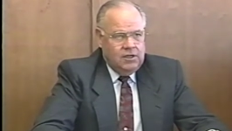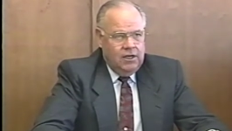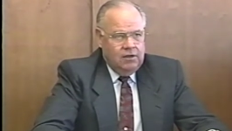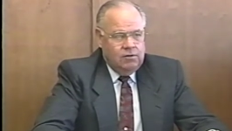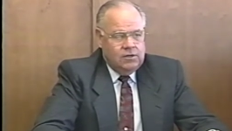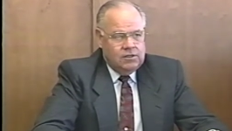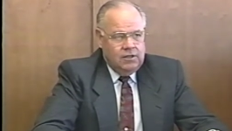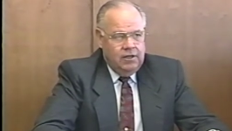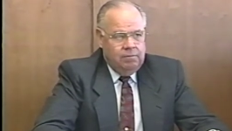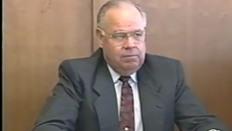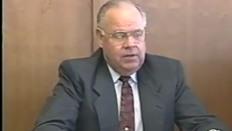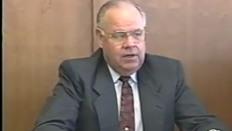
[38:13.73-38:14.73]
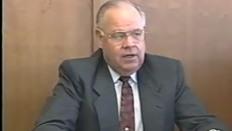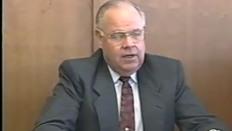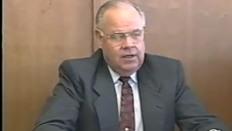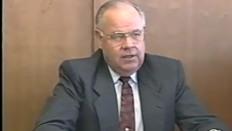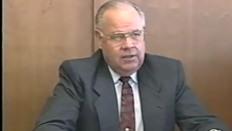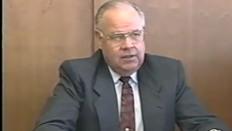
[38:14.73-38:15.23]
I of course left
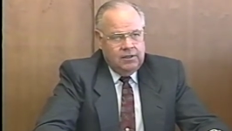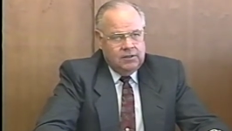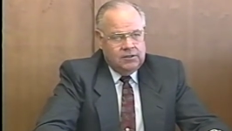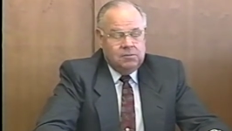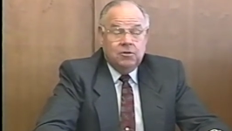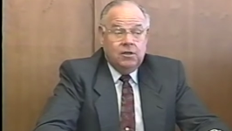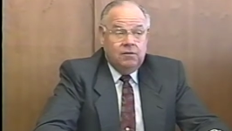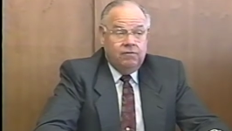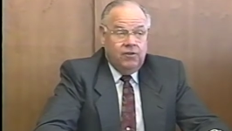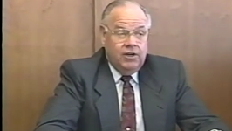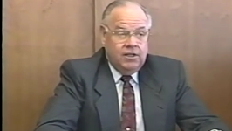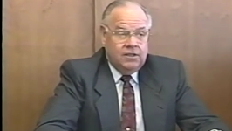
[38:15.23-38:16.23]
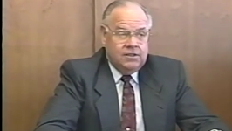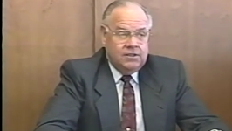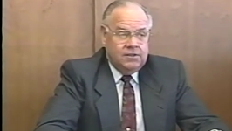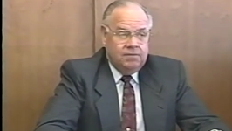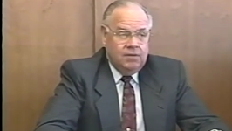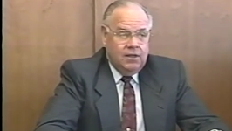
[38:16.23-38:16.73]
behind uh, some good
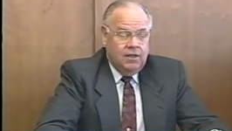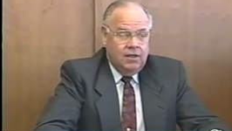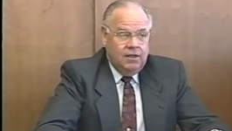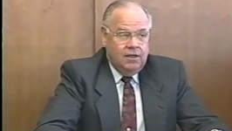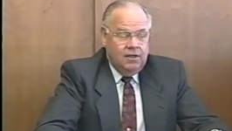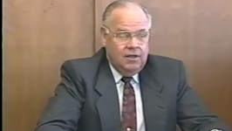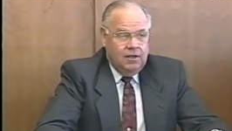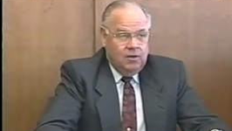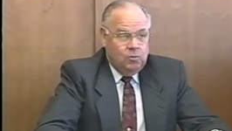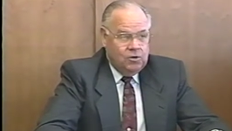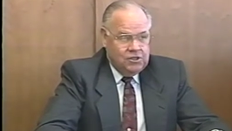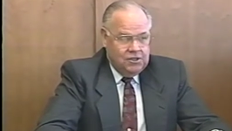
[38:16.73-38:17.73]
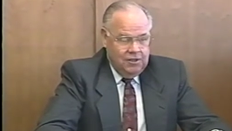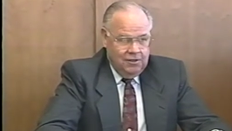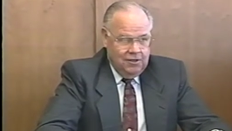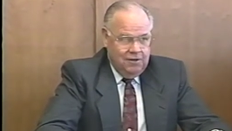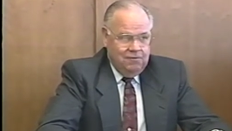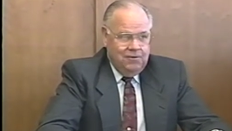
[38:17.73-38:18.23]
friends. We're still
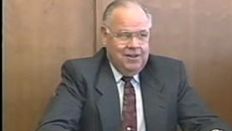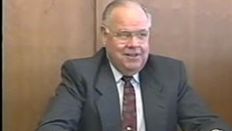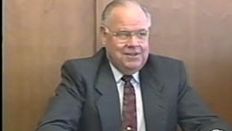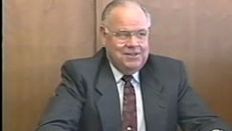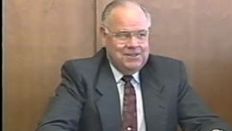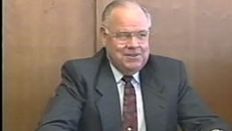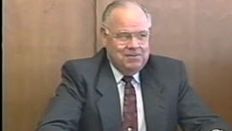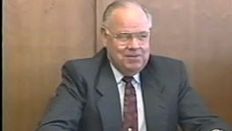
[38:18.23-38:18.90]
good friends.